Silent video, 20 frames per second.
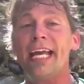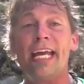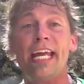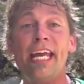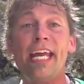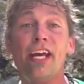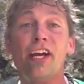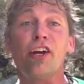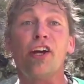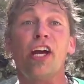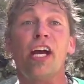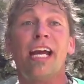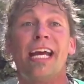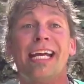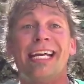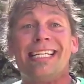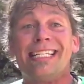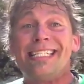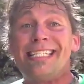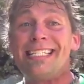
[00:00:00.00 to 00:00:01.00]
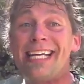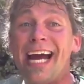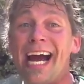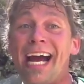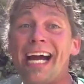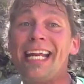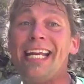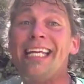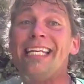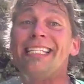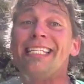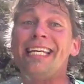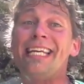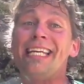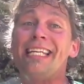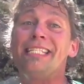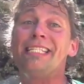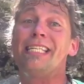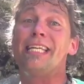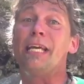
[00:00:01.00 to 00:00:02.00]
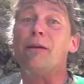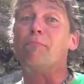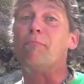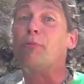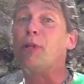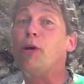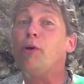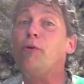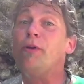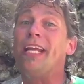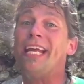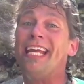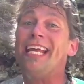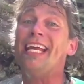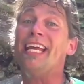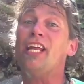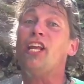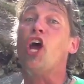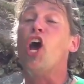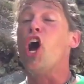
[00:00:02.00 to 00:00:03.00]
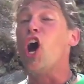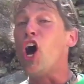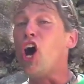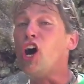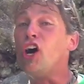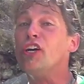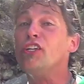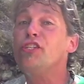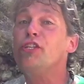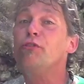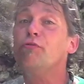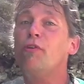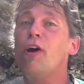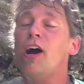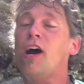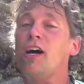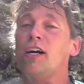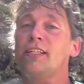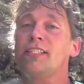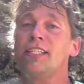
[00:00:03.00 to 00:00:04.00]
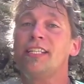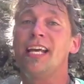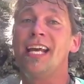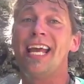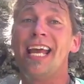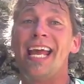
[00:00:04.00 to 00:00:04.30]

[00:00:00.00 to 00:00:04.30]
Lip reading: Here, tiny seeds get blown in onto rocks.